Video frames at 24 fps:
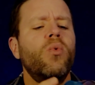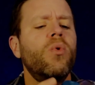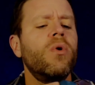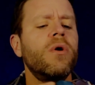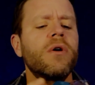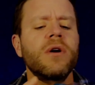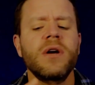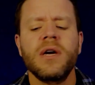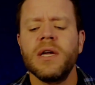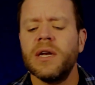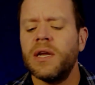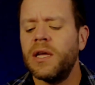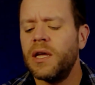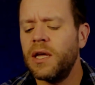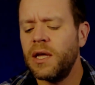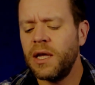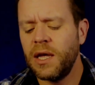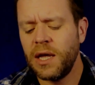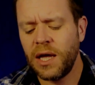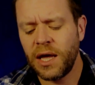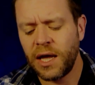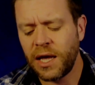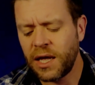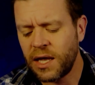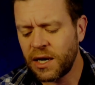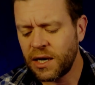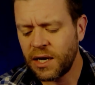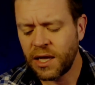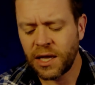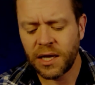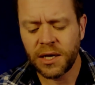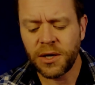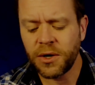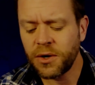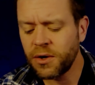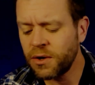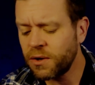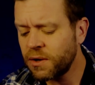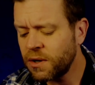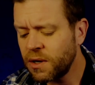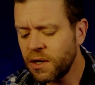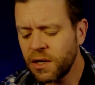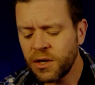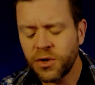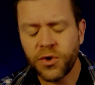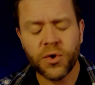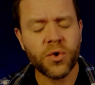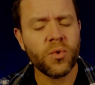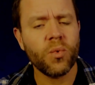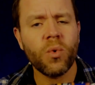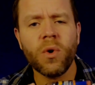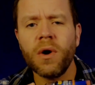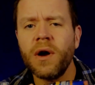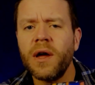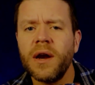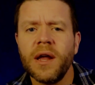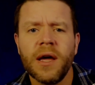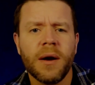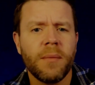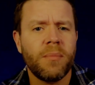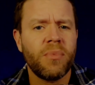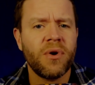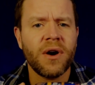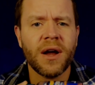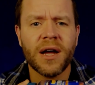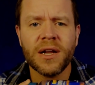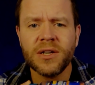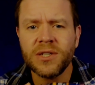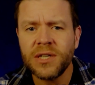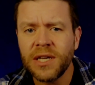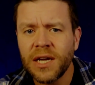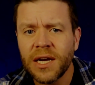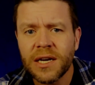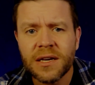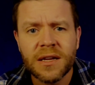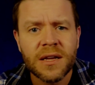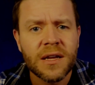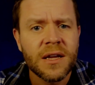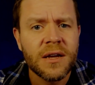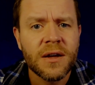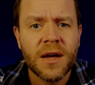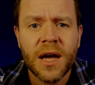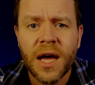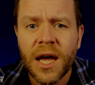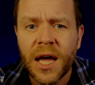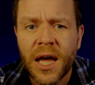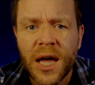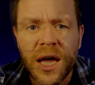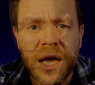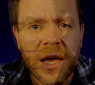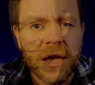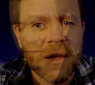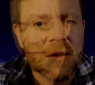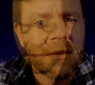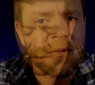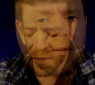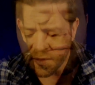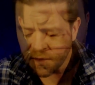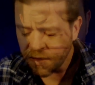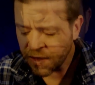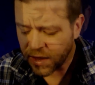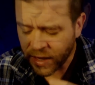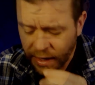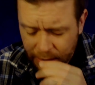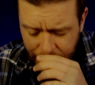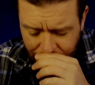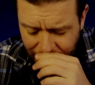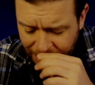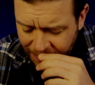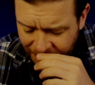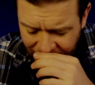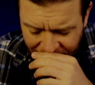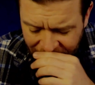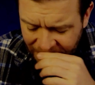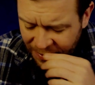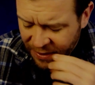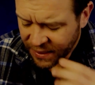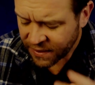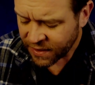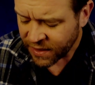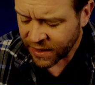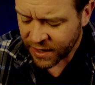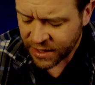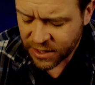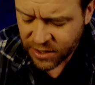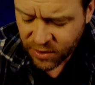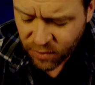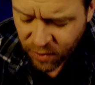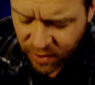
working, and you're working on a project that you